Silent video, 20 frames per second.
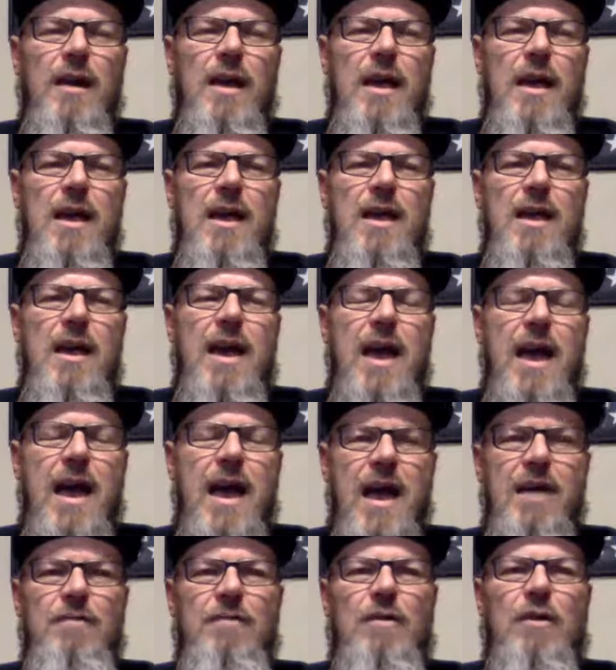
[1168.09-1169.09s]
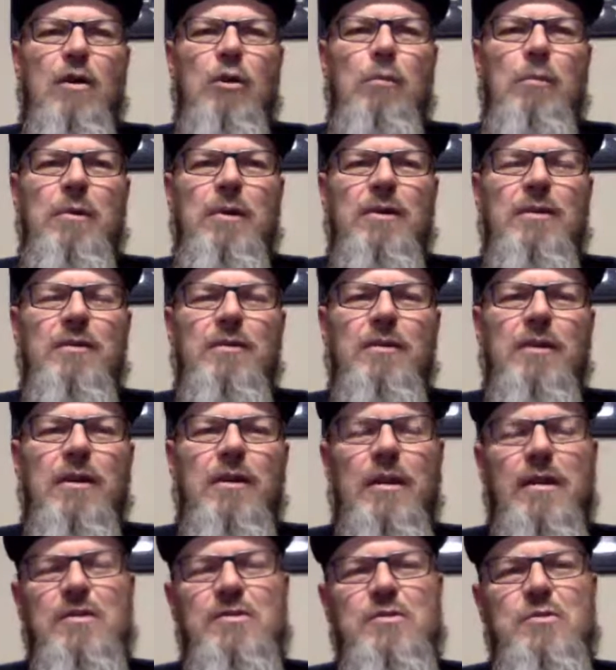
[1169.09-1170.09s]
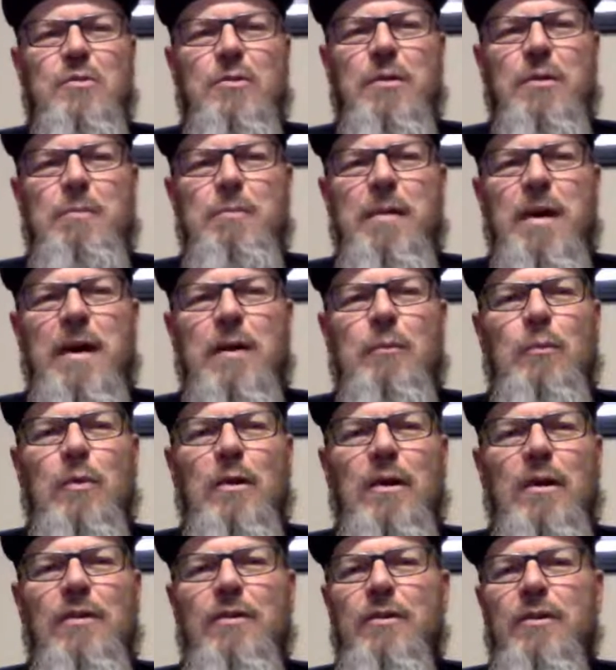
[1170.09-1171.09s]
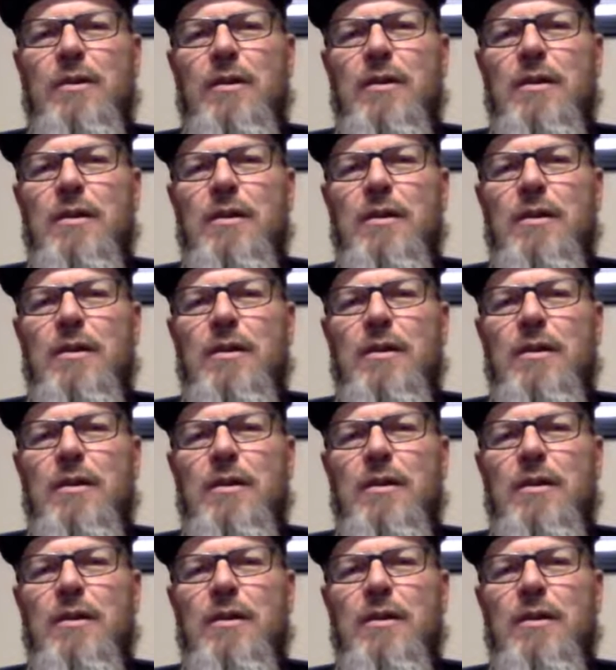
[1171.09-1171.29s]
a half helmet, unless you were in bad weather.